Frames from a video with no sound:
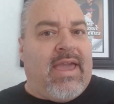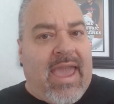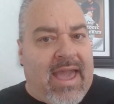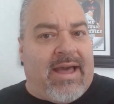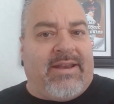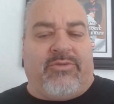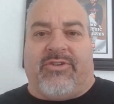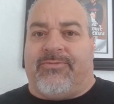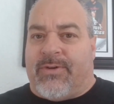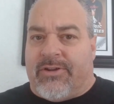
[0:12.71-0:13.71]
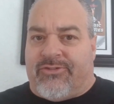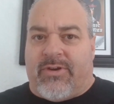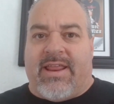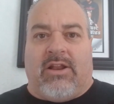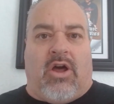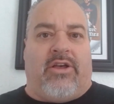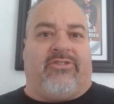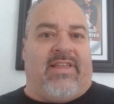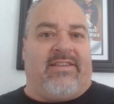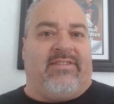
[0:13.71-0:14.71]
and it was a frustrating
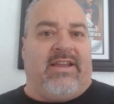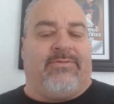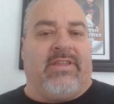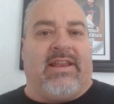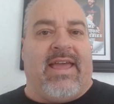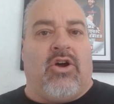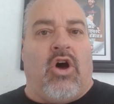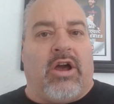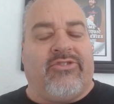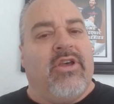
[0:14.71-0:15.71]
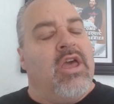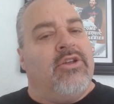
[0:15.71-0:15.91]
loss last night for the Atlanta Hawks.